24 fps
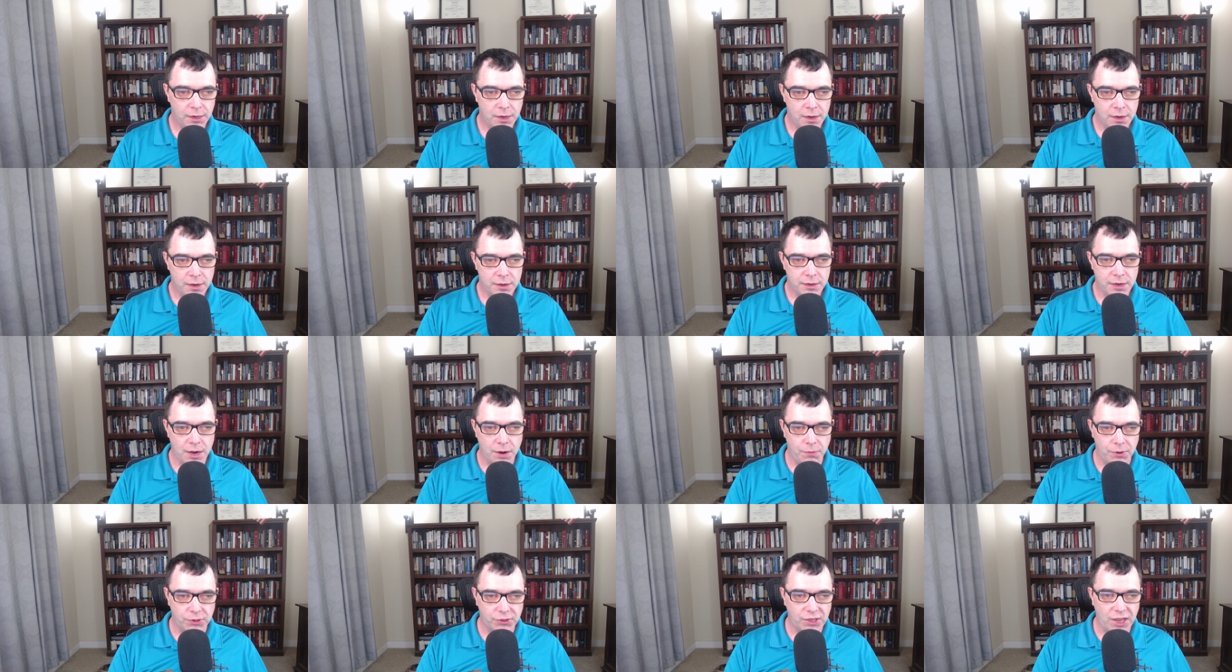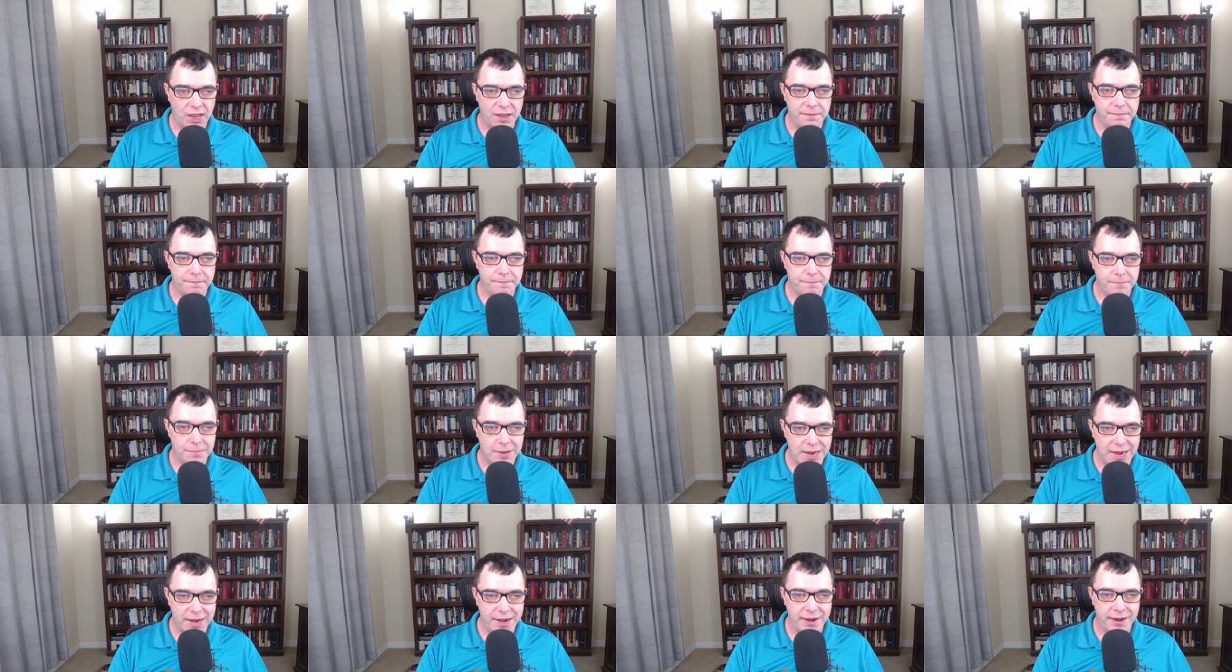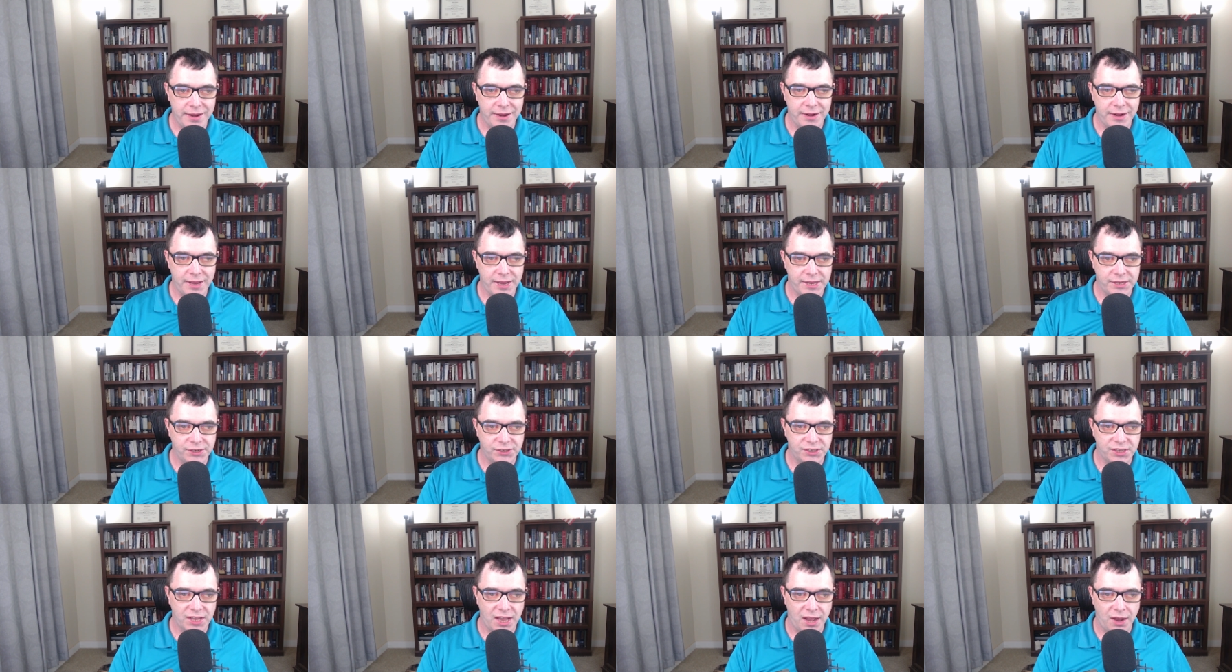Now, what they mean
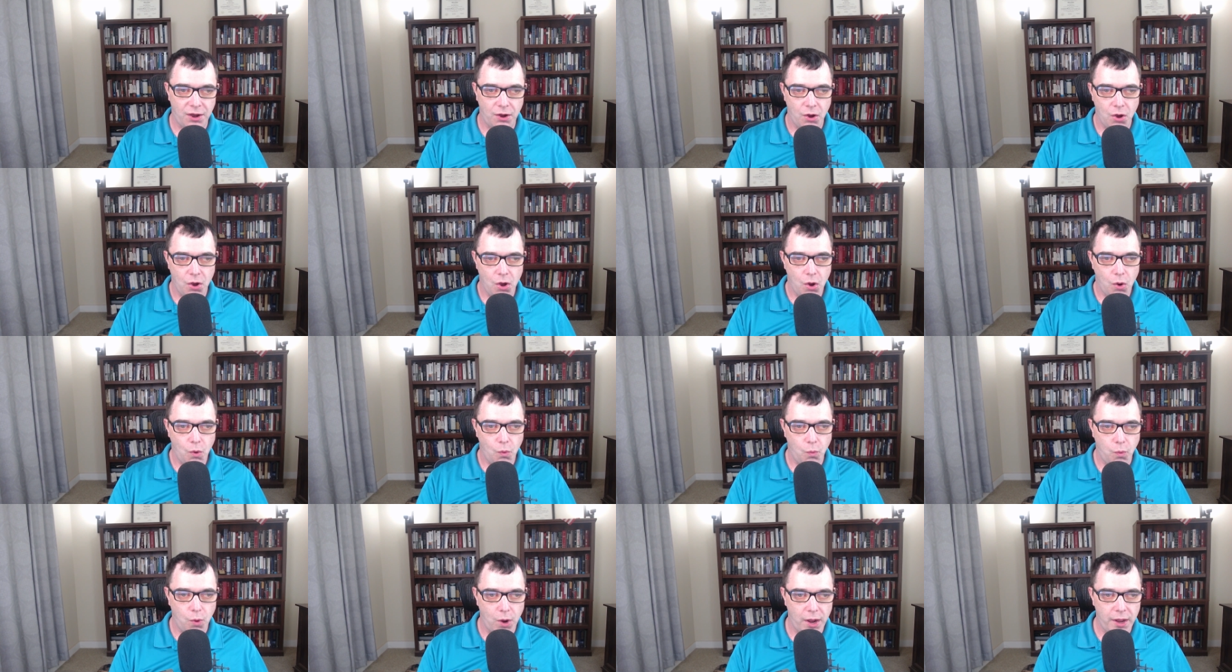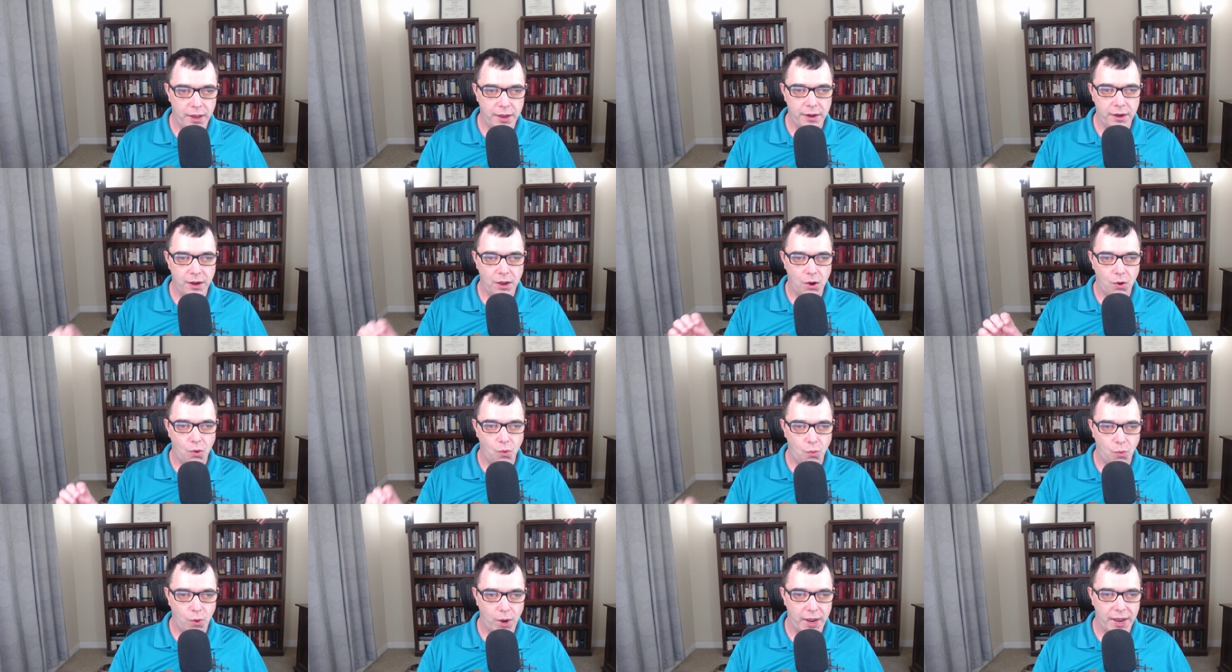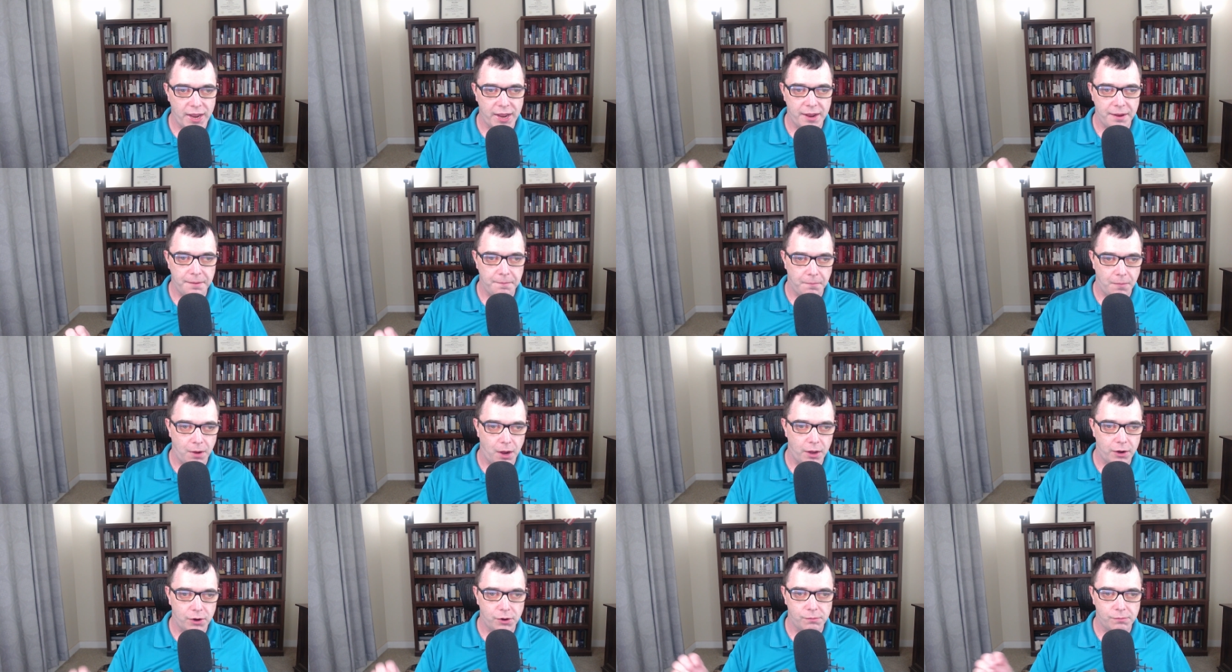is that one way
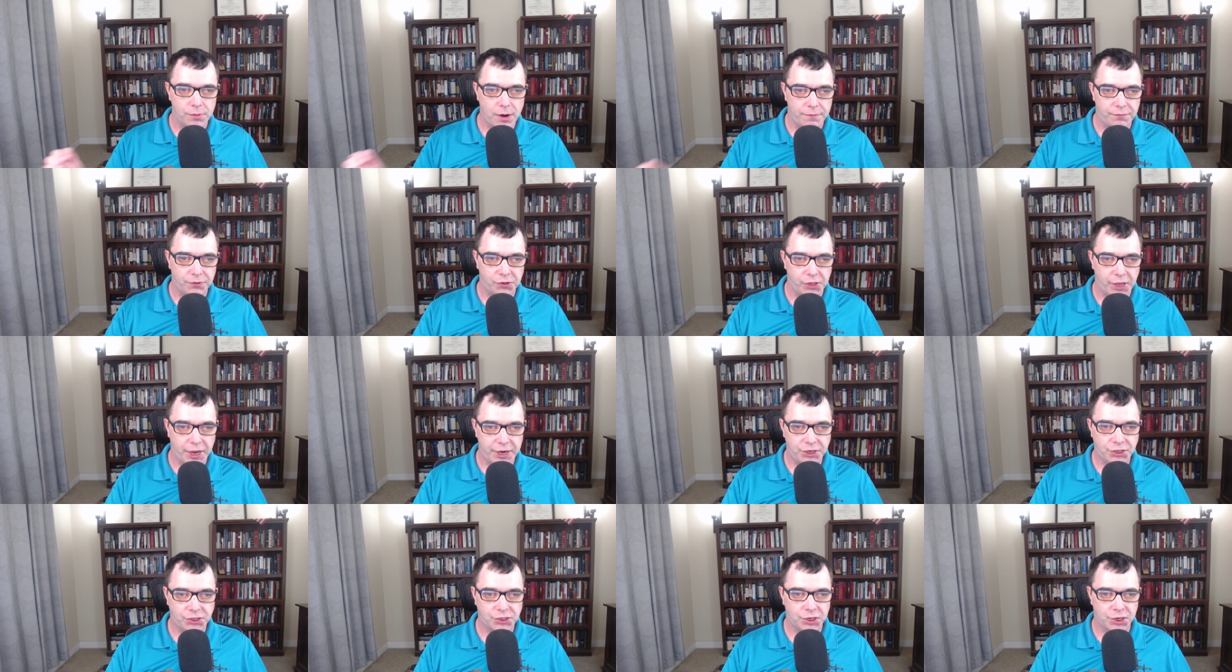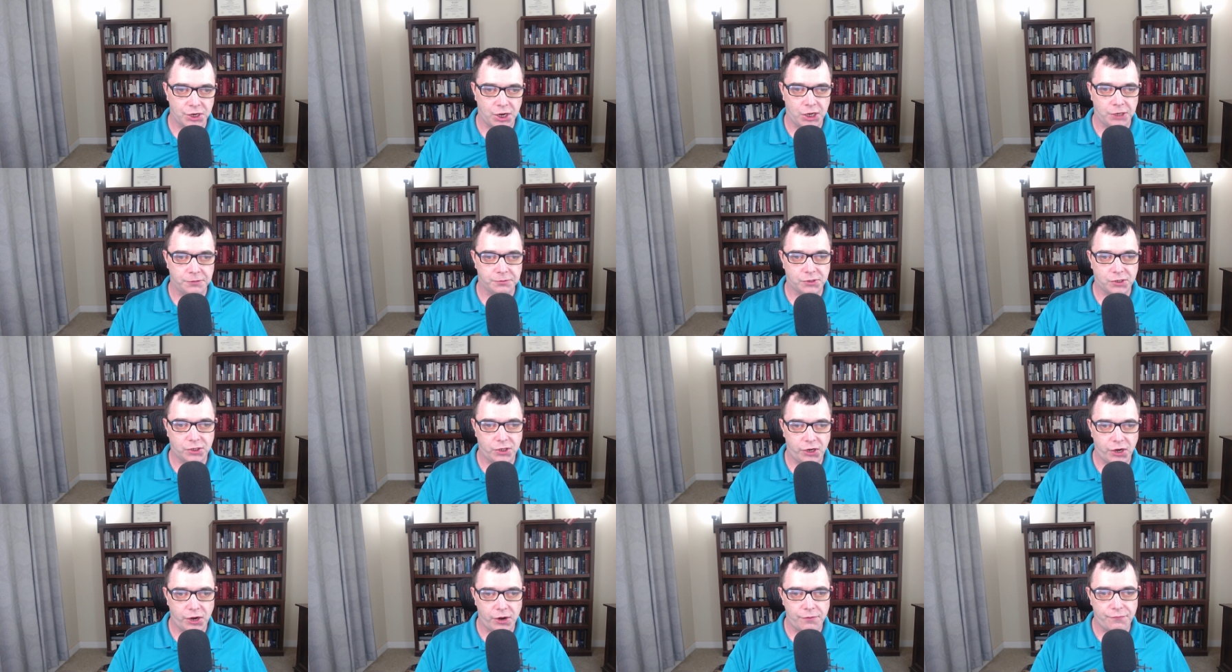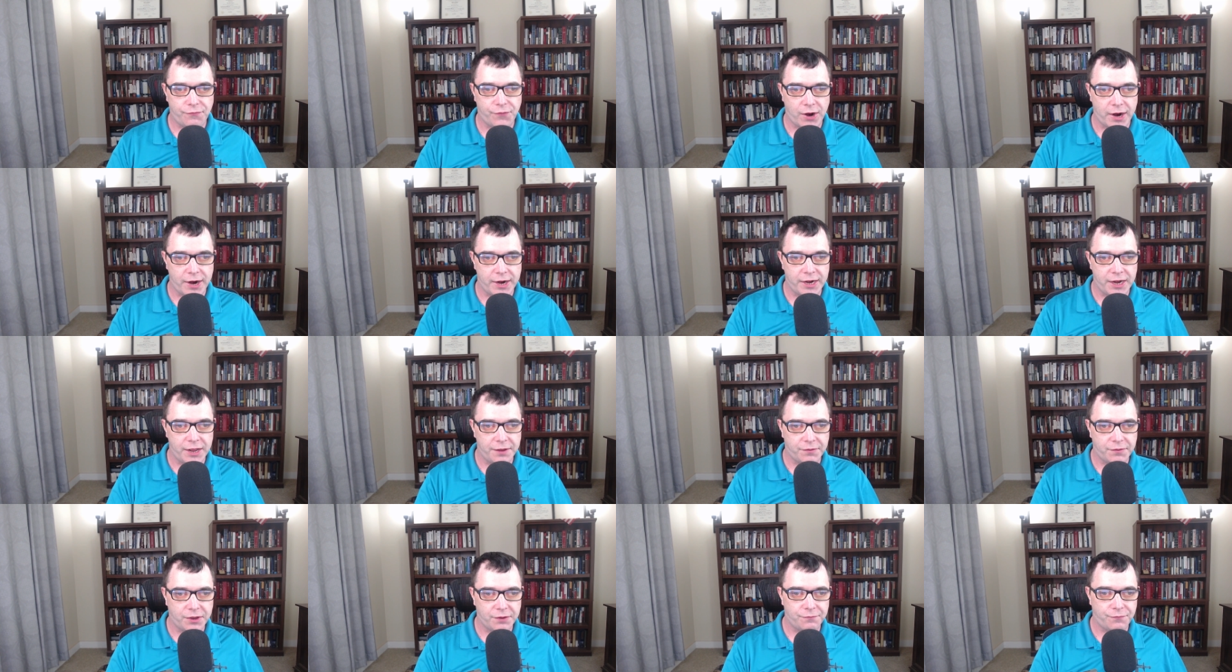modern revelation helps clarify and
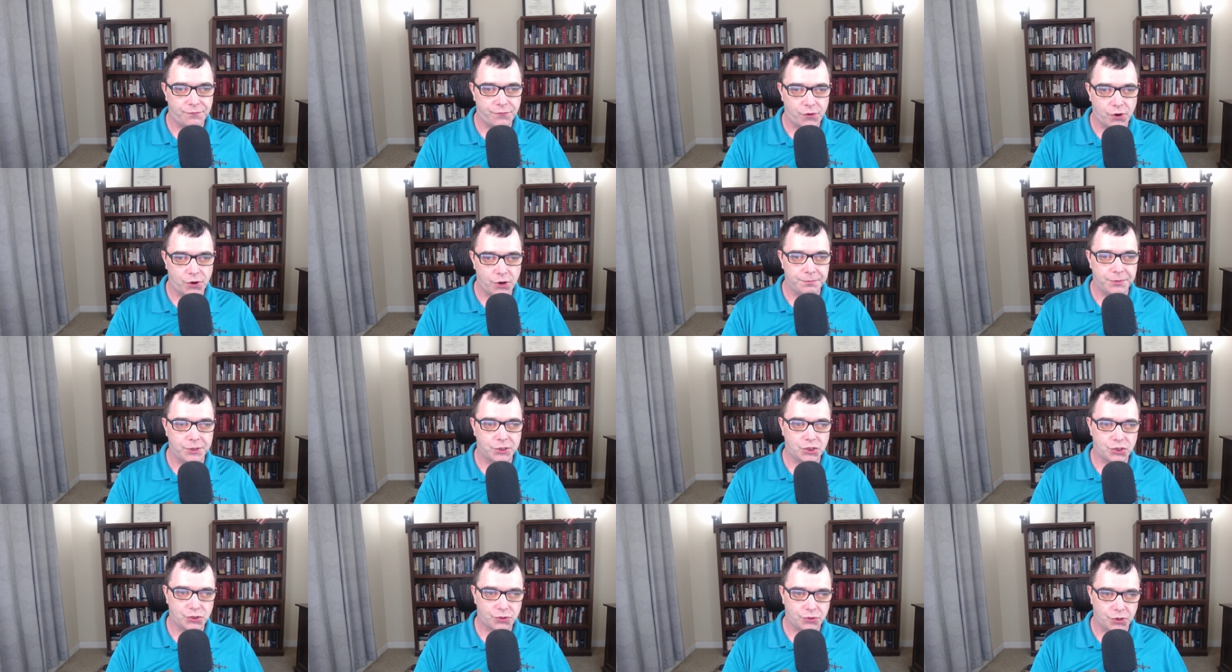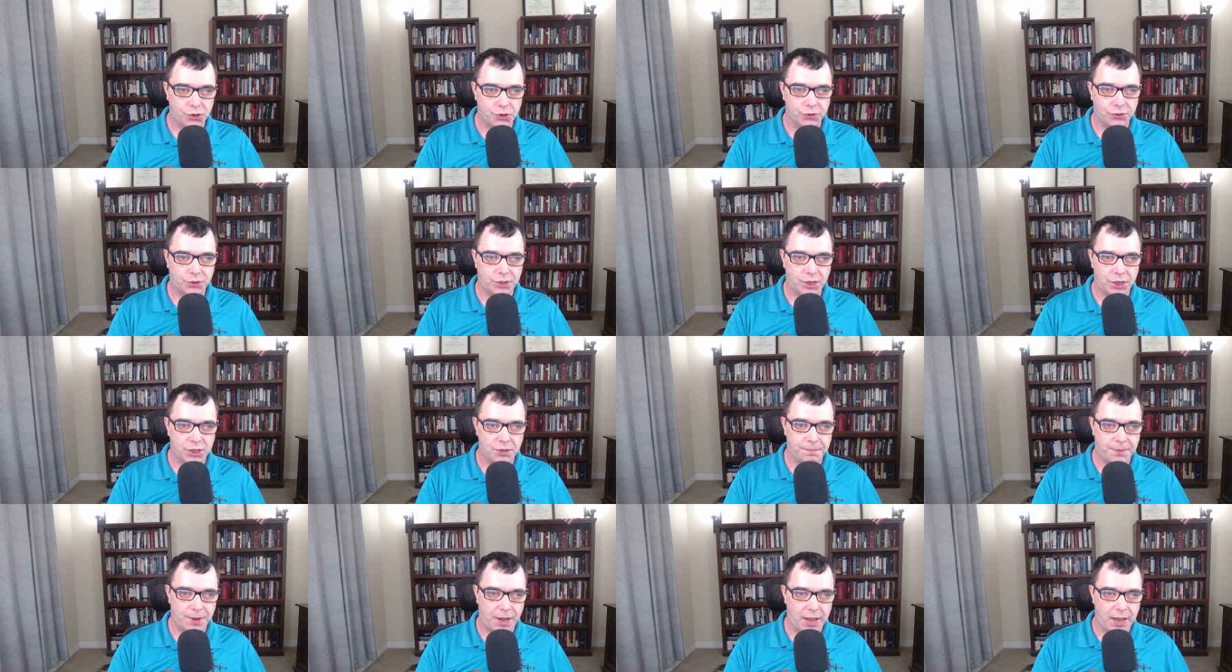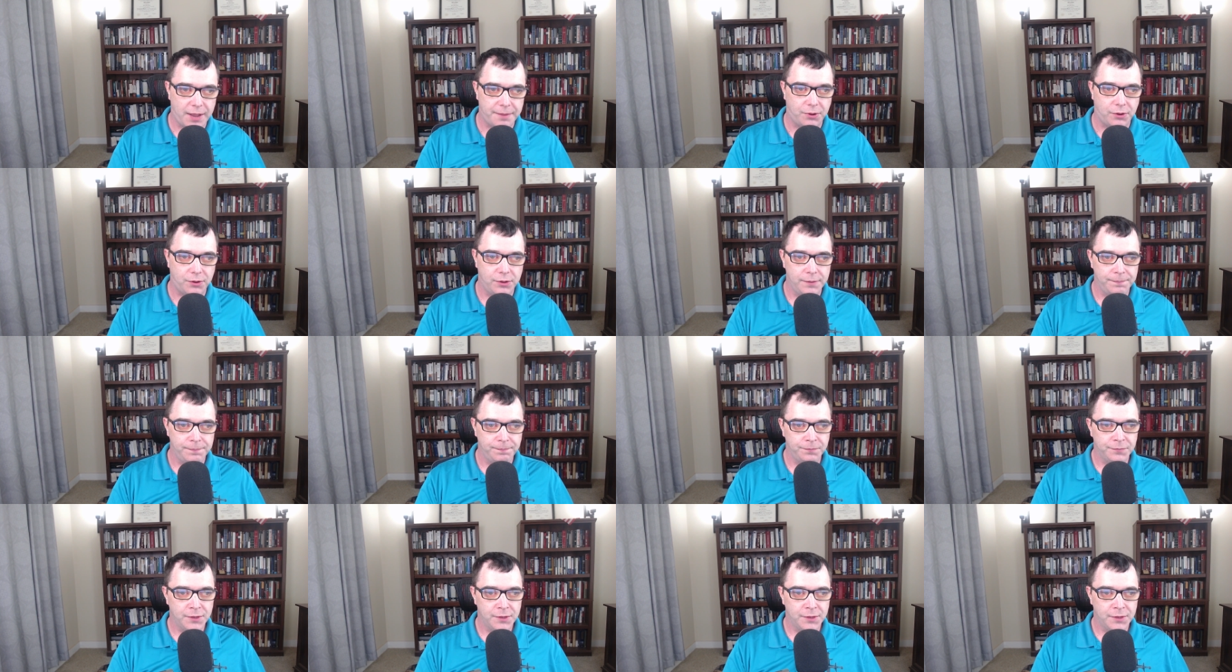even confirm the truth in the Bible